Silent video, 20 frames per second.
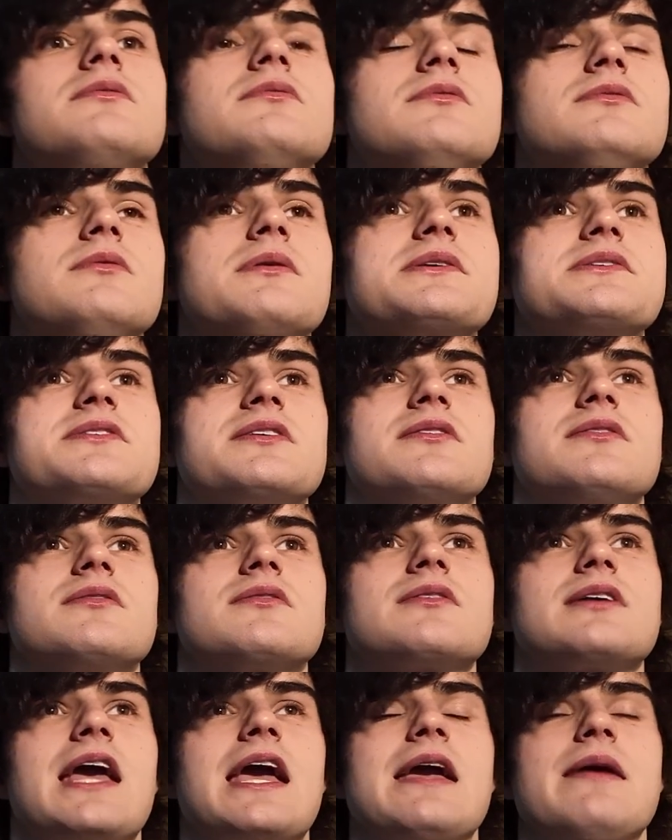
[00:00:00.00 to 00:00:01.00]
Where's
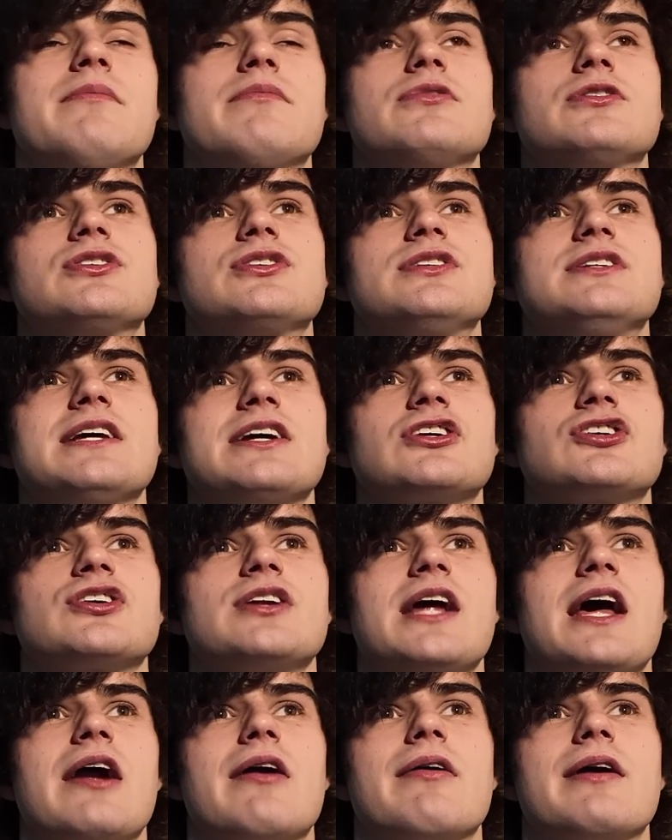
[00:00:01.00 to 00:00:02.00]
the Cambridge
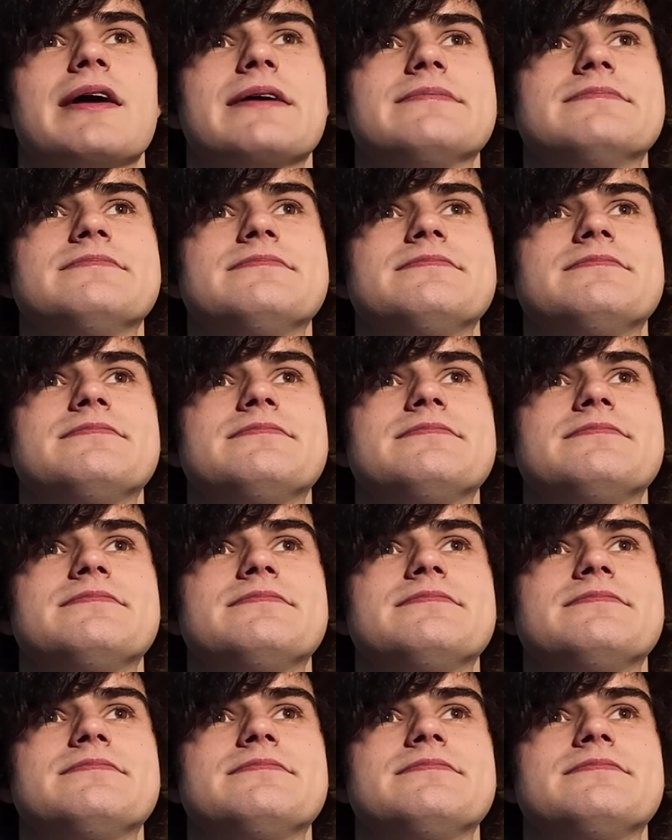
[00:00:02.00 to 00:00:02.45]
Dictionary?